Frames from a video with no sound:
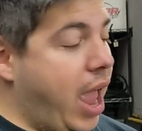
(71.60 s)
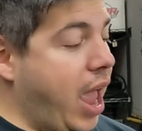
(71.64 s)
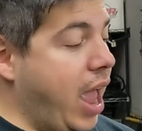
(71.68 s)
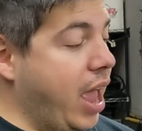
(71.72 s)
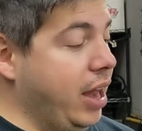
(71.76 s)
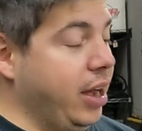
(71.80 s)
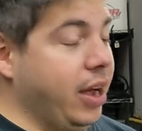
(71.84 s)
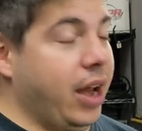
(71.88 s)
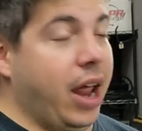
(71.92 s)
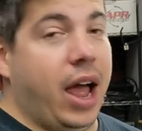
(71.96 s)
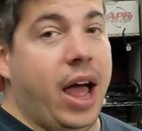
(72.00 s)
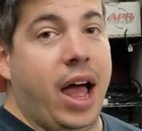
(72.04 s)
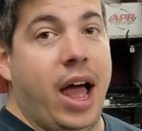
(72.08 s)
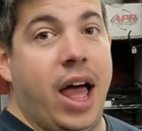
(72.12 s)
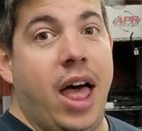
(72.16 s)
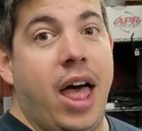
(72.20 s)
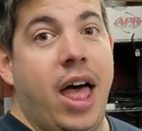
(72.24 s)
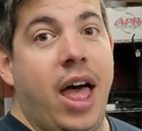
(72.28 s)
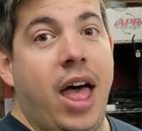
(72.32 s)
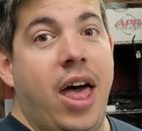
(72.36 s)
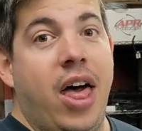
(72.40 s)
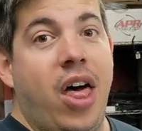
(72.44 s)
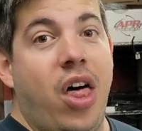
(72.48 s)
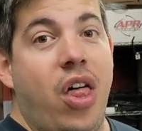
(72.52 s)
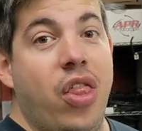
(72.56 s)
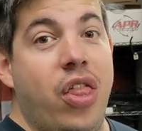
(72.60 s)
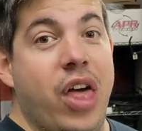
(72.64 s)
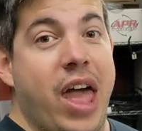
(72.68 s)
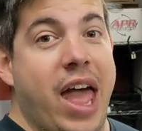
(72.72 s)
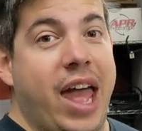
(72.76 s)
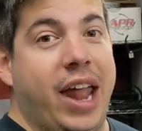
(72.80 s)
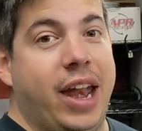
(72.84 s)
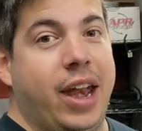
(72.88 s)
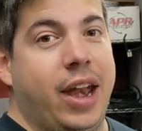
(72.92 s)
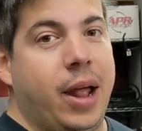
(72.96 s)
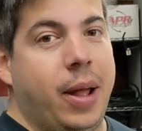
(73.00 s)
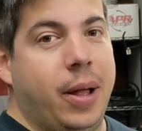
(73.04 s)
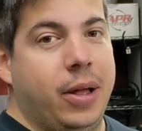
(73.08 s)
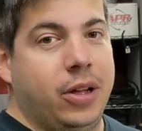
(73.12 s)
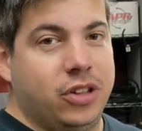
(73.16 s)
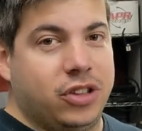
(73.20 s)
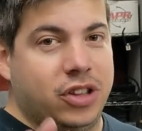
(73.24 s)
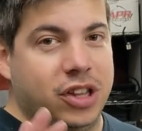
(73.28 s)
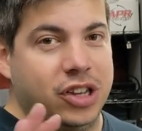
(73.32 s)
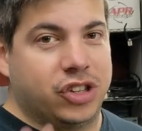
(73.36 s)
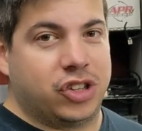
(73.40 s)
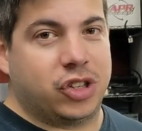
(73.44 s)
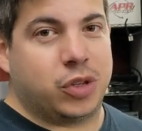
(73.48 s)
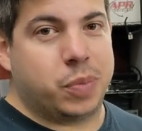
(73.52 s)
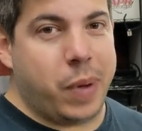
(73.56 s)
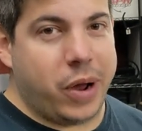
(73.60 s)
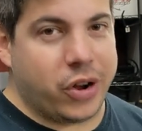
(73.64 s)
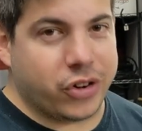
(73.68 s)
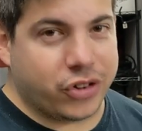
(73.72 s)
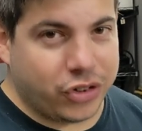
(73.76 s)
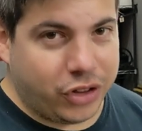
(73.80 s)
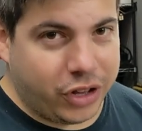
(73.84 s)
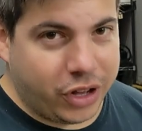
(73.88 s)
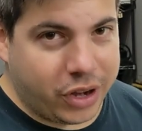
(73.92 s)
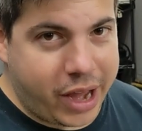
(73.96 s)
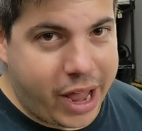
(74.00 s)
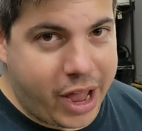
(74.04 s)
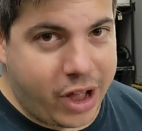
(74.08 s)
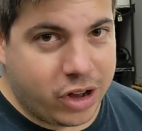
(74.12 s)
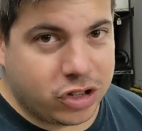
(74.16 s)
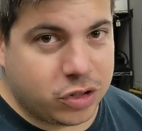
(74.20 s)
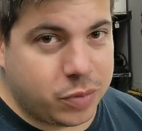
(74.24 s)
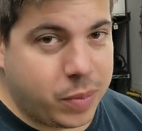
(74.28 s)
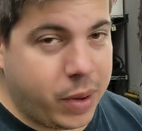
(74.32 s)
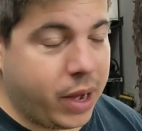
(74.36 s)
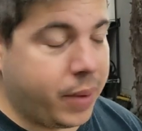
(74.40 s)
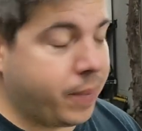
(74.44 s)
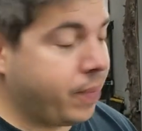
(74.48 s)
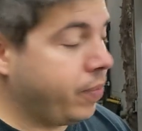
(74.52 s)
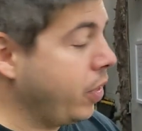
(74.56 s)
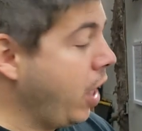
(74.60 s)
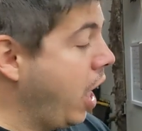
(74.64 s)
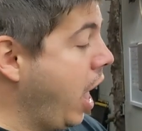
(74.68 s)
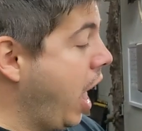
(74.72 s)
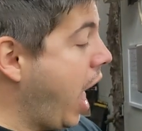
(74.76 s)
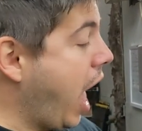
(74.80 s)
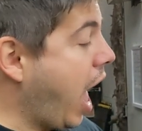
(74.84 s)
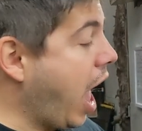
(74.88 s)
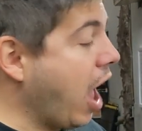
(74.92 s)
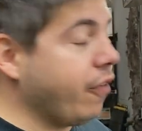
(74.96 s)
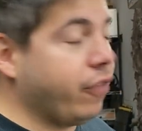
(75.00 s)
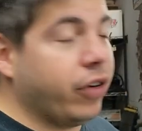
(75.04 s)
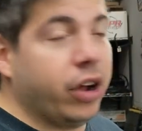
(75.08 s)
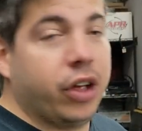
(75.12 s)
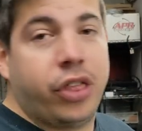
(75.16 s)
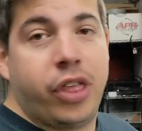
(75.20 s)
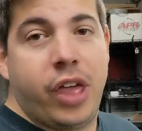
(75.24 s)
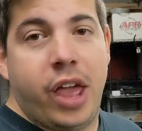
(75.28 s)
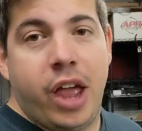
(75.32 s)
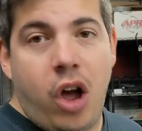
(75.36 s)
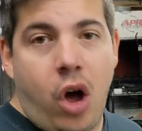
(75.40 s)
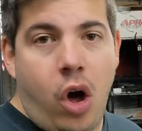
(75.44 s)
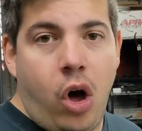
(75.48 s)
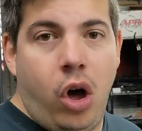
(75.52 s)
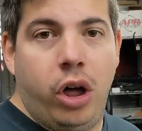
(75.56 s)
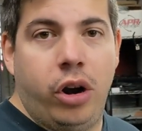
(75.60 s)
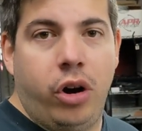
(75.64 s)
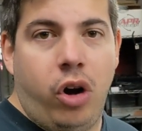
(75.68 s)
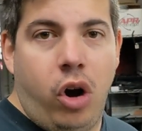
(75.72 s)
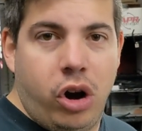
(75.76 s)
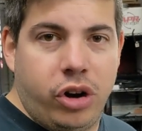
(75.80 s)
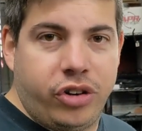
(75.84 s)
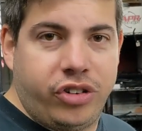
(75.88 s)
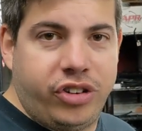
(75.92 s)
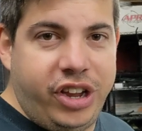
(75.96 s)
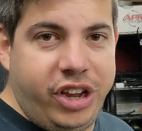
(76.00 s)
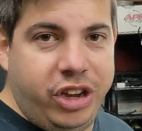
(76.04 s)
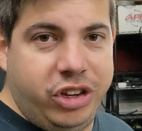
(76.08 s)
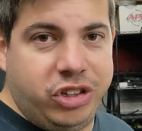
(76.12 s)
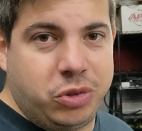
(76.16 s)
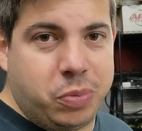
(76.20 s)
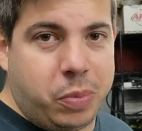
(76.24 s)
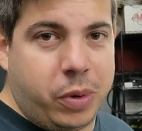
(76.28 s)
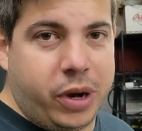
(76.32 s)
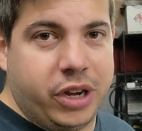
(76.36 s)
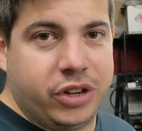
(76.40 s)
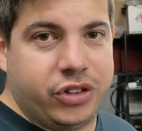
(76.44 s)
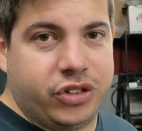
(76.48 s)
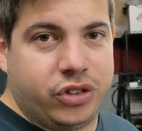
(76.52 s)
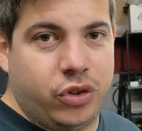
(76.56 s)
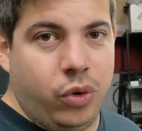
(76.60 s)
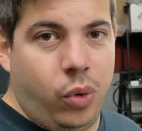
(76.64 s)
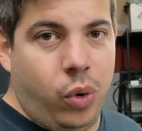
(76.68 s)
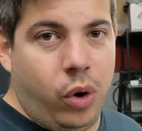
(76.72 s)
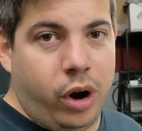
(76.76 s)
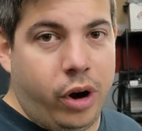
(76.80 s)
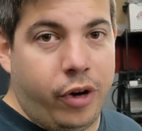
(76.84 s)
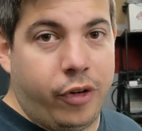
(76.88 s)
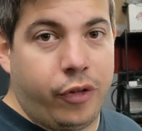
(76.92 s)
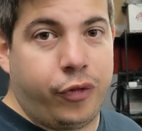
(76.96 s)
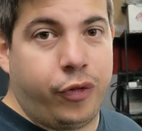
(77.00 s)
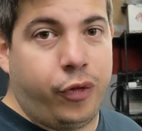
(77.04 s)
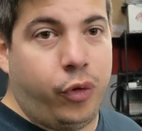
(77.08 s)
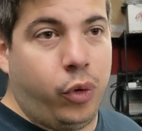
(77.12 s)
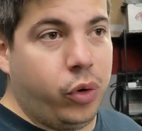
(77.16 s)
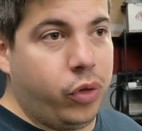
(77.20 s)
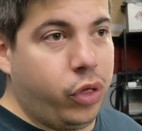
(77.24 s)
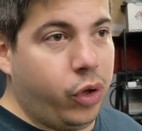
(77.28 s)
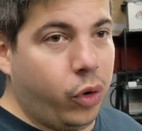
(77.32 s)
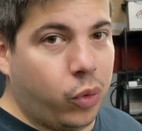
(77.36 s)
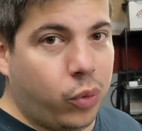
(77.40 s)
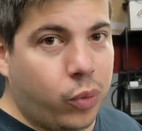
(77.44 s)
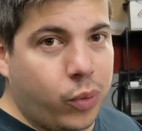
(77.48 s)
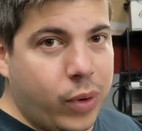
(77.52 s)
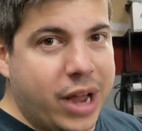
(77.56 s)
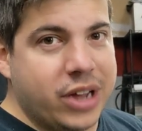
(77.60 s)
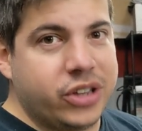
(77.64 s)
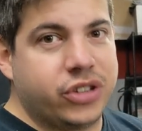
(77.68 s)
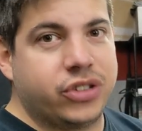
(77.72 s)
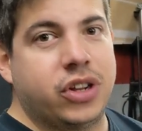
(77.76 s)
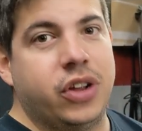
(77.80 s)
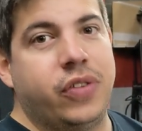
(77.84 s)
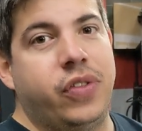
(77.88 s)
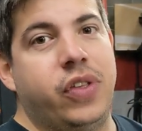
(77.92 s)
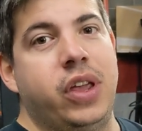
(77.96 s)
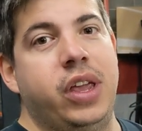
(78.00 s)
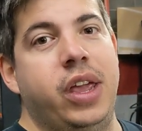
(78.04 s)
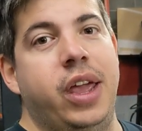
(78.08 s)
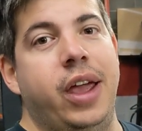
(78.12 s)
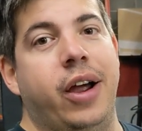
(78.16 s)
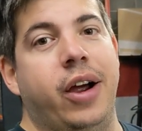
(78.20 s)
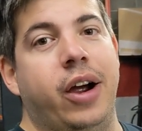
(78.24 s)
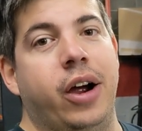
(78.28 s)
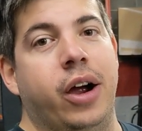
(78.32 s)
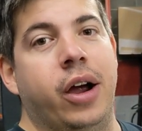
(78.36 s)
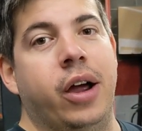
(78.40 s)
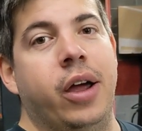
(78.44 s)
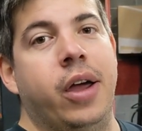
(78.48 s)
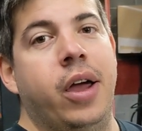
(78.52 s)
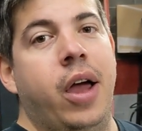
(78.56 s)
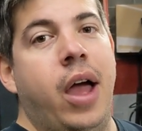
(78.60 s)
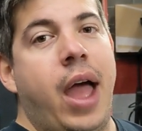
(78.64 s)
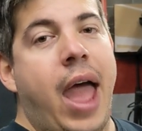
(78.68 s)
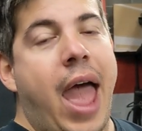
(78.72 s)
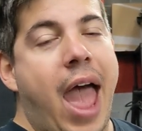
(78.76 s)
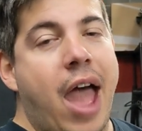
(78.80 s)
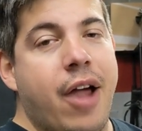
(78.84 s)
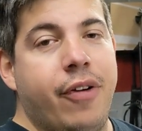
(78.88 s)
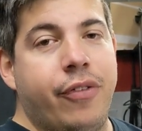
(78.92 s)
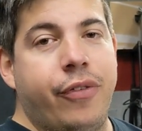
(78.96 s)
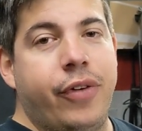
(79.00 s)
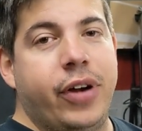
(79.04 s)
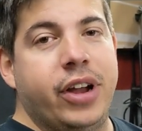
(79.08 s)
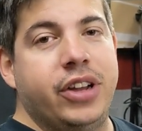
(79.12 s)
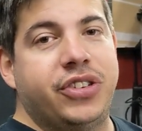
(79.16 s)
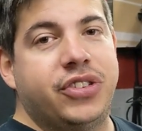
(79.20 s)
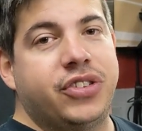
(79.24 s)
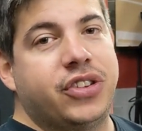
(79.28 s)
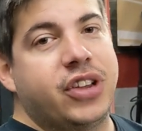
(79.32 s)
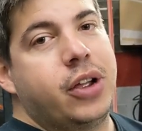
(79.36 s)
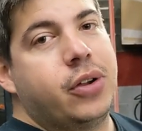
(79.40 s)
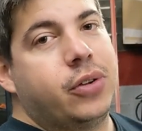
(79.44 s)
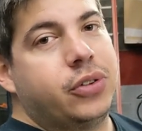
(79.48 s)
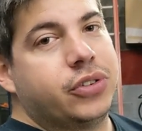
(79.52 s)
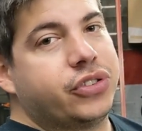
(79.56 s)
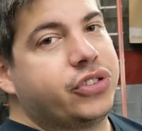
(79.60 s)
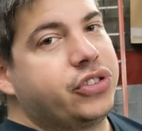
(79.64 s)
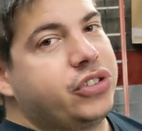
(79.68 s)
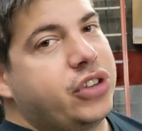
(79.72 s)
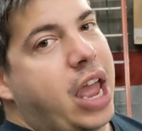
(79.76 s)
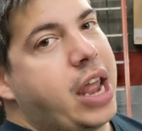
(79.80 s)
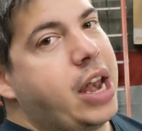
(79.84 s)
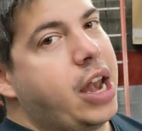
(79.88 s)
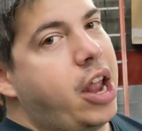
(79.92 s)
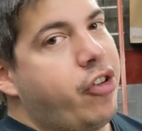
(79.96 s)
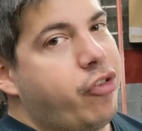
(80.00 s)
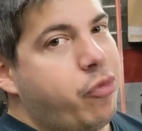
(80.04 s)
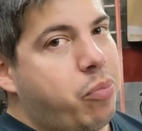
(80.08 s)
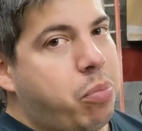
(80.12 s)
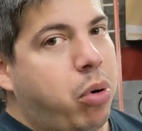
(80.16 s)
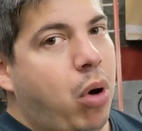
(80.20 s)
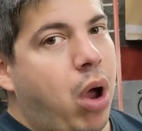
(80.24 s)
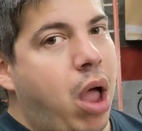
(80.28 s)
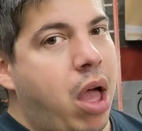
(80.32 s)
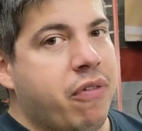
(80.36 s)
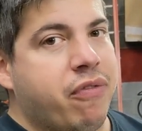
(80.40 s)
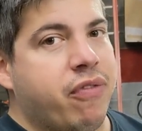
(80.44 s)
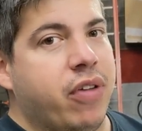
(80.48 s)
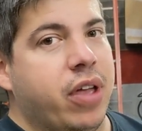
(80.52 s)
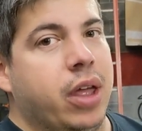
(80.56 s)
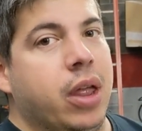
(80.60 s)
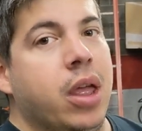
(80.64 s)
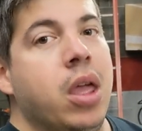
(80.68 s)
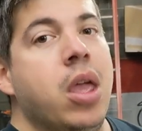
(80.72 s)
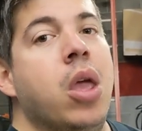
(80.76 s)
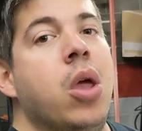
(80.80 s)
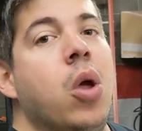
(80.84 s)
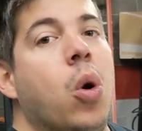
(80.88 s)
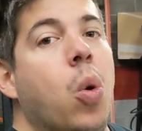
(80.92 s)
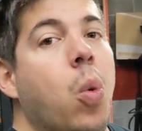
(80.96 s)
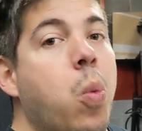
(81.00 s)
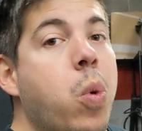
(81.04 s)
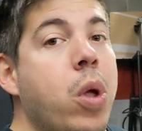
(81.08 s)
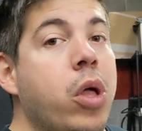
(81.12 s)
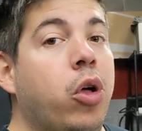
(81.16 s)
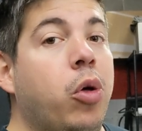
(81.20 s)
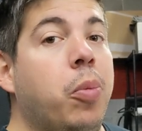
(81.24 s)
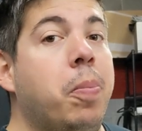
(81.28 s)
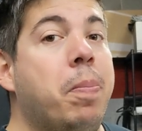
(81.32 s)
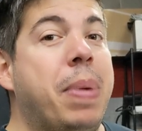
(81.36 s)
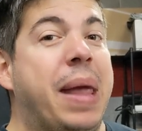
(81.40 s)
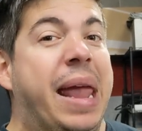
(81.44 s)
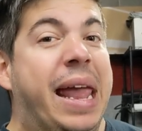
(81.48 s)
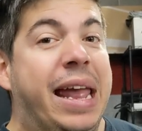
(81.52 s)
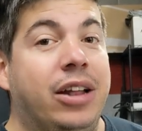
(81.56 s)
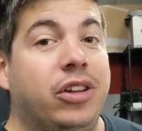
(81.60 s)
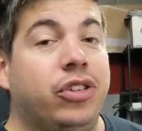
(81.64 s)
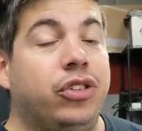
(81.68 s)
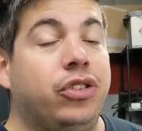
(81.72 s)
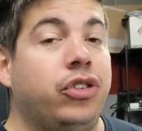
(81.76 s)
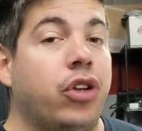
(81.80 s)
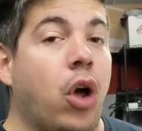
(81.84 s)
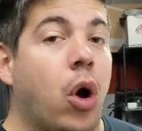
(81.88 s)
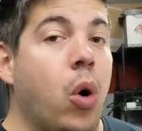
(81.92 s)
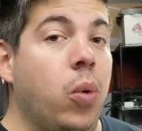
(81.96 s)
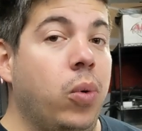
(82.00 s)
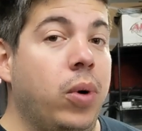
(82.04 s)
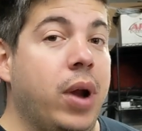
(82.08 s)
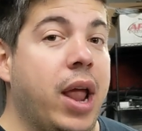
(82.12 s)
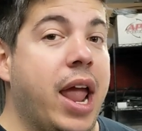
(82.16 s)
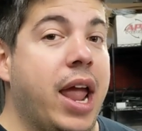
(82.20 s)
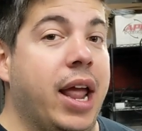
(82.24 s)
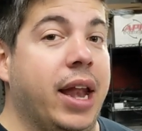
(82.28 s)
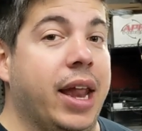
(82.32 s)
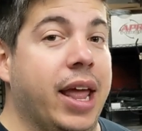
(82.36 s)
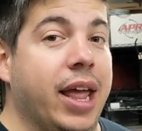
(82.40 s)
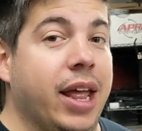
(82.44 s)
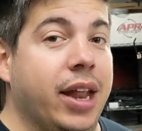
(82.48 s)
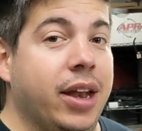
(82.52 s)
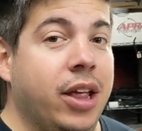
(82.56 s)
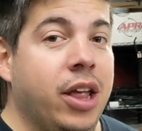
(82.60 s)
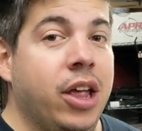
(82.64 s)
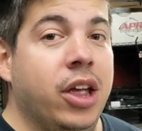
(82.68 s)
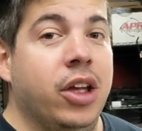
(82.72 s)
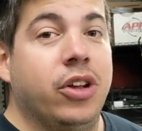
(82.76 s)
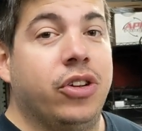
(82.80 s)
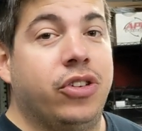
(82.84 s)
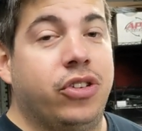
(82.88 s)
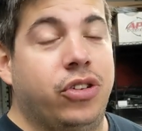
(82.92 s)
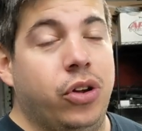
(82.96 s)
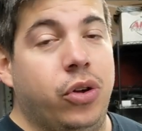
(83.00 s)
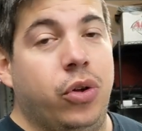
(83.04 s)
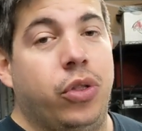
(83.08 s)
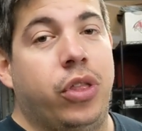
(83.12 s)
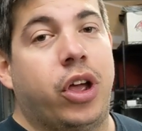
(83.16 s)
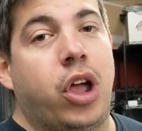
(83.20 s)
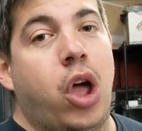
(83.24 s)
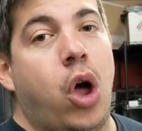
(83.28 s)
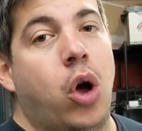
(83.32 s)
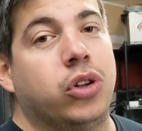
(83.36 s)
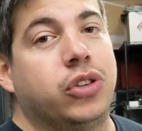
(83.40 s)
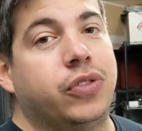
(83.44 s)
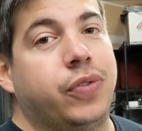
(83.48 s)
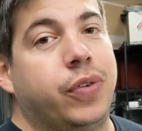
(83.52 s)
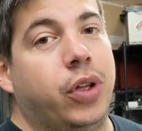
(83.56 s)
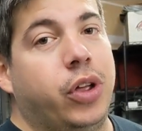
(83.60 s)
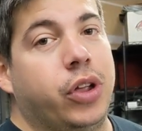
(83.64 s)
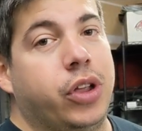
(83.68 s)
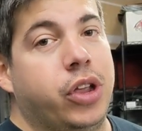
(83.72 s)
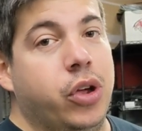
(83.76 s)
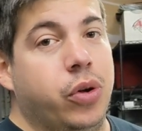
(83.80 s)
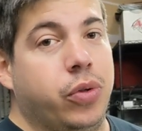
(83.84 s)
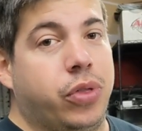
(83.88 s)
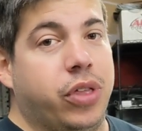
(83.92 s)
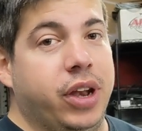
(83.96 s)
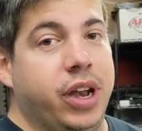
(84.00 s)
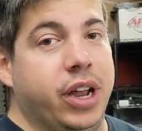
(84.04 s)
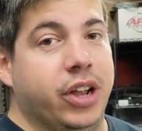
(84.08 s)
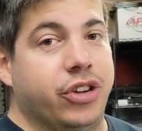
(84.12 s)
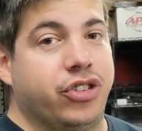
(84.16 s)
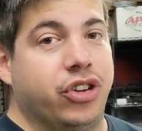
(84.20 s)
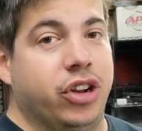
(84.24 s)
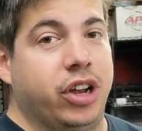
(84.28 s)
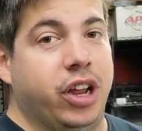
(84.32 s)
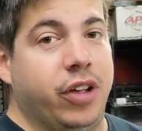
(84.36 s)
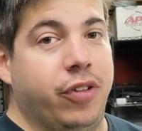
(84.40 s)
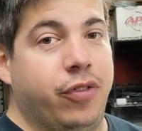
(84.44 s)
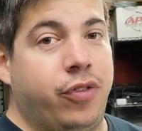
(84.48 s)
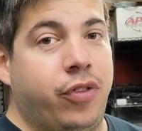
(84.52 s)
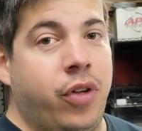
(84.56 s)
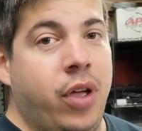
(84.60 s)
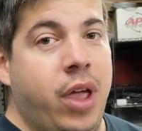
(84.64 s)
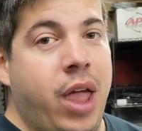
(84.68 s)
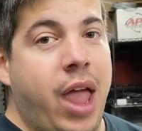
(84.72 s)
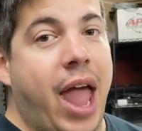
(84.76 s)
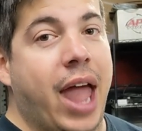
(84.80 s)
And then the special announcement, everything on our Teespring store for the rest of the year, every single cent of profit will be donated to the Coatesville Youth Initiative.